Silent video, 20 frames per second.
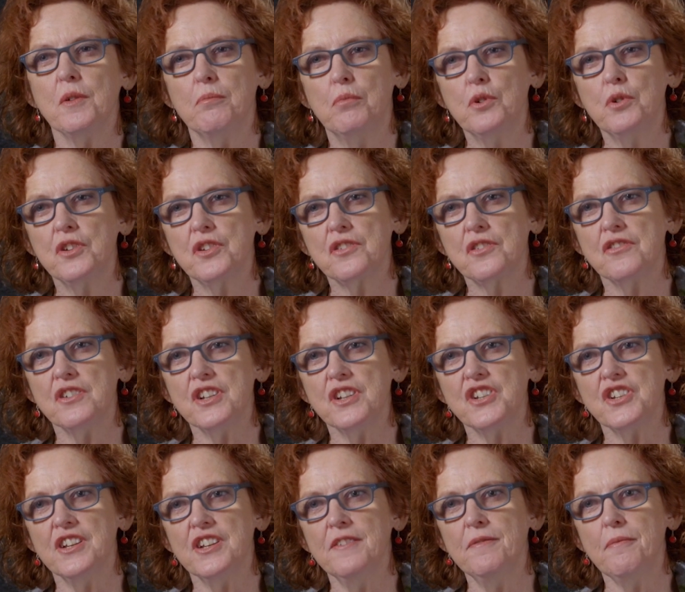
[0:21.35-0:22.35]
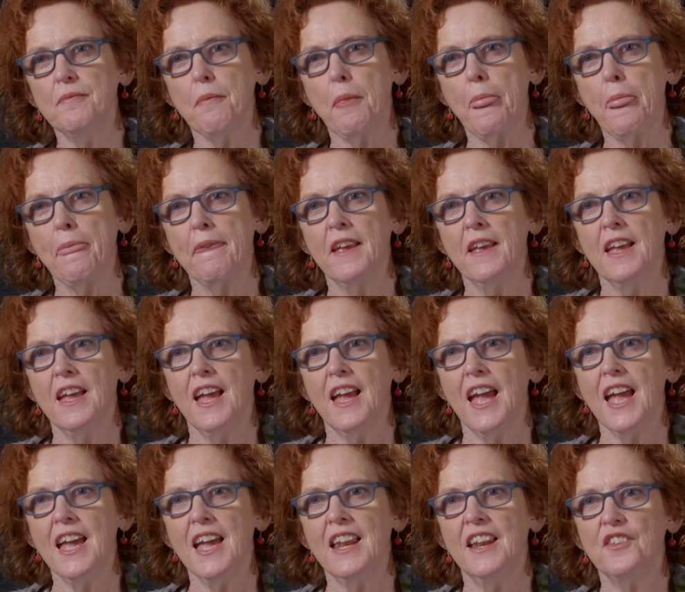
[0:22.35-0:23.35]
the Buddhist tradition,
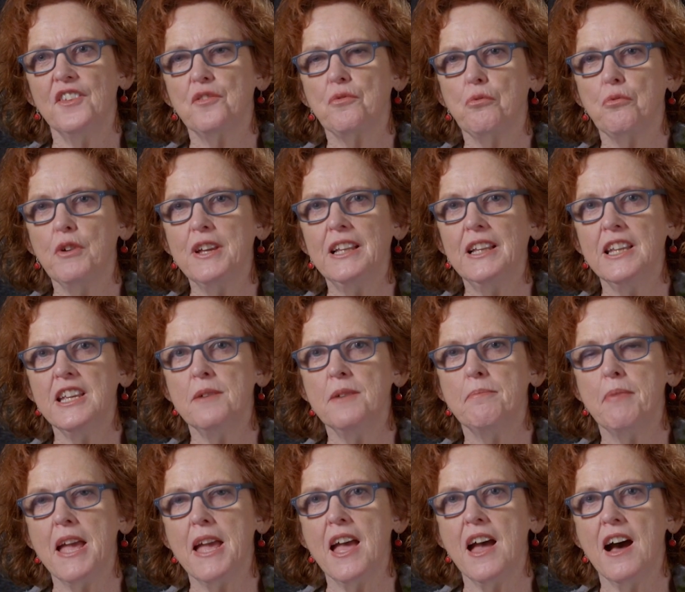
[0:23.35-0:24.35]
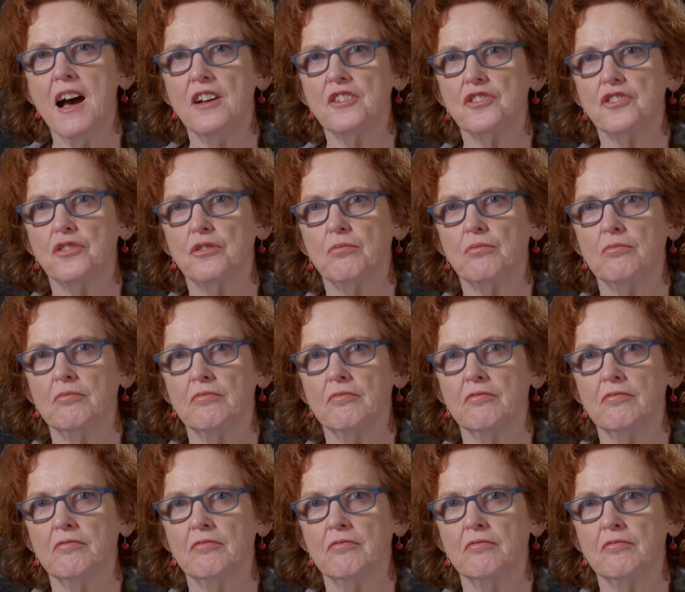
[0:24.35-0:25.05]
and it's really about